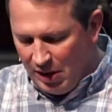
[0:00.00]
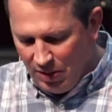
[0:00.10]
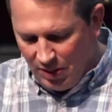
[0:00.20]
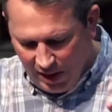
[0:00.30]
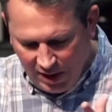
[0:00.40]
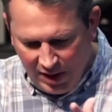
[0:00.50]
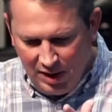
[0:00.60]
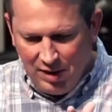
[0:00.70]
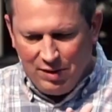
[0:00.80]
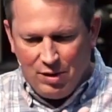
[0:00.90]
And then
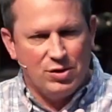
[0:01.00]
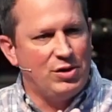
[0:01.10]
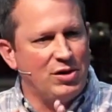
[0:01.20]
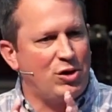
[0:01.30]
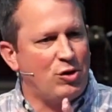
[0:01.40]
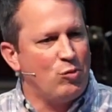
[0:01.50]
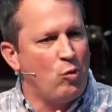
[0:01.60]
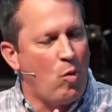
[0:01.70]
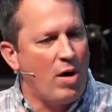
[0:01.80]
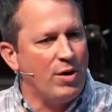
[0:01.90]
there's this
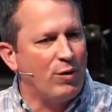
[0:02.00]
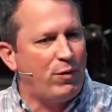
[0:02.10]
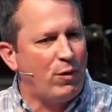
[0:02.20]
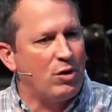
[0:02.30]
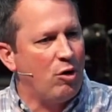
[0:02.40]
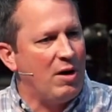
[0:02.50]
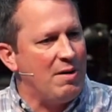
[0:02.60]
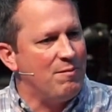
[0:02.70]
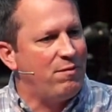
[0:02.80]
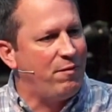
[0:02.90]
wonderful
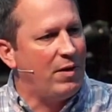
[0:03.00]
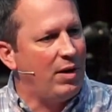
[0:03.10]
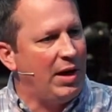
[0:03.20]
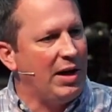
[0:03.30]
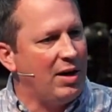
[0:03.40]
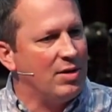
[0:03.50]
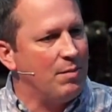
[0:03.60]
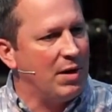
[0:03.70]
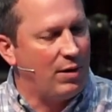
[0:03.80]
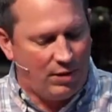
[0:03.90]
cream filling in the
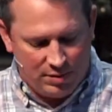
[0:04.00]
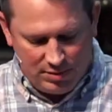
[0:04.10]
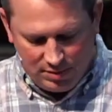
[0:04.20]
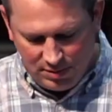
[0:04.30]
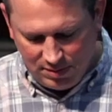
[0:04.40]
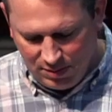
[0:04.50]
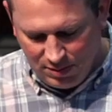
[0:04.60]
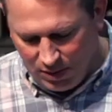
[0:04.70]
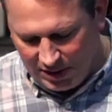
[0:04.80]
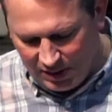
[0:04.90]
middle.
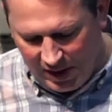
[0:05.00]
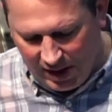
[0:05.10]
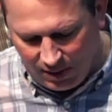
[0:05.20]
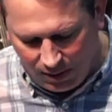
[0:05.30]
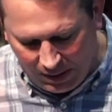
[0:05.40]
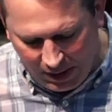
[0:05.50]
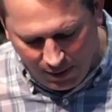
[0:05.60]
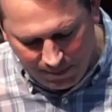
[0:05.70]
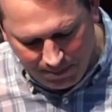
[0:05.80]
We'll get to that a little later.